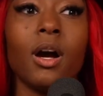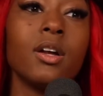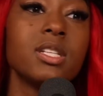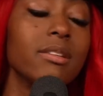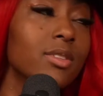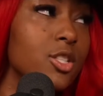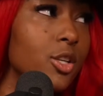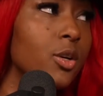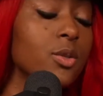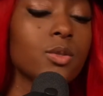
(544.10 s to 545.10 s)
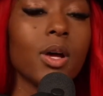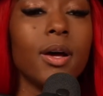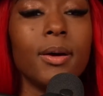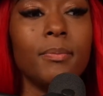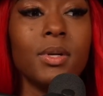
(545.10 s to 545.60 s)
on TV shows
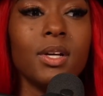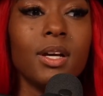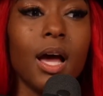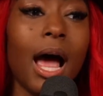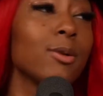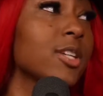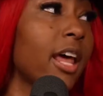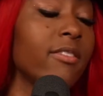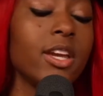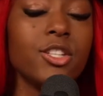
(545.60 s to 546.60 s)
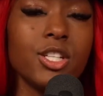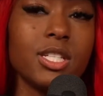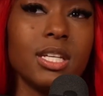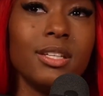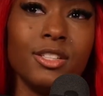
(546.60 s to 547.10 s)
outside of
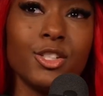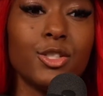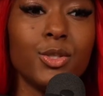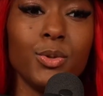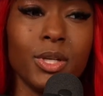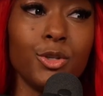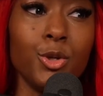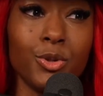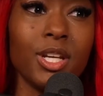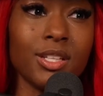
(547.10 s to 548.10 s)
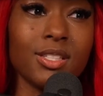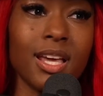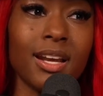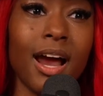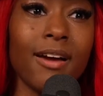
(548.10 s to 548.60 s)
AGT, and just doing new things
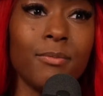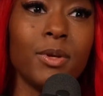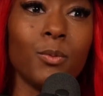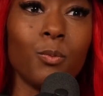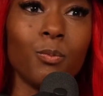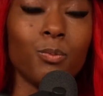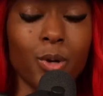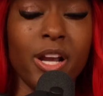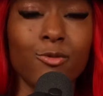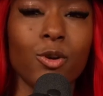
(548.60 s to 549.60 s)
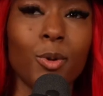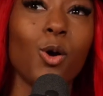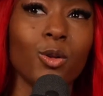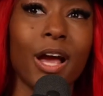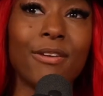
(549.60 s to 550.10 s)
that I've been praying for my
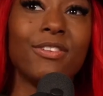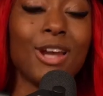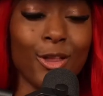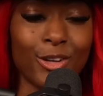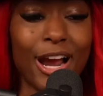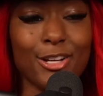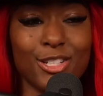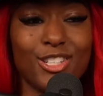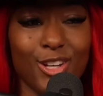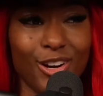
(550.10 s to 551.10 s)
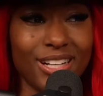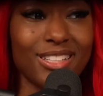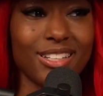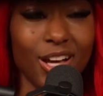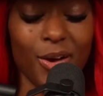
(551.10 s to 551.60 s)
whole life, and now they're actually starting
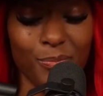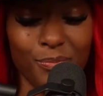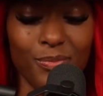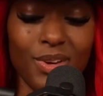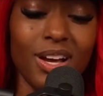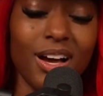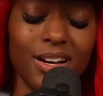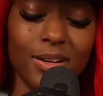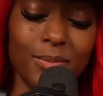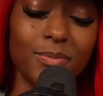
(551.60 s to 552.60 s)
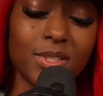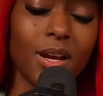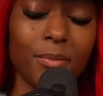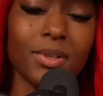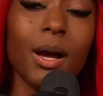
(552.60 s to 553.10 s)
to come
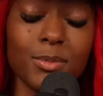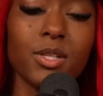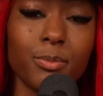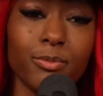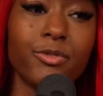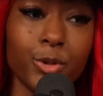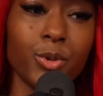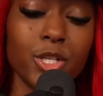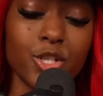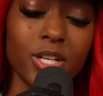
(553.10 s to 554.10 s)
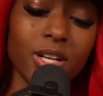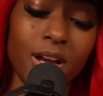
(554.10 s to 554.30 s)
to fruition.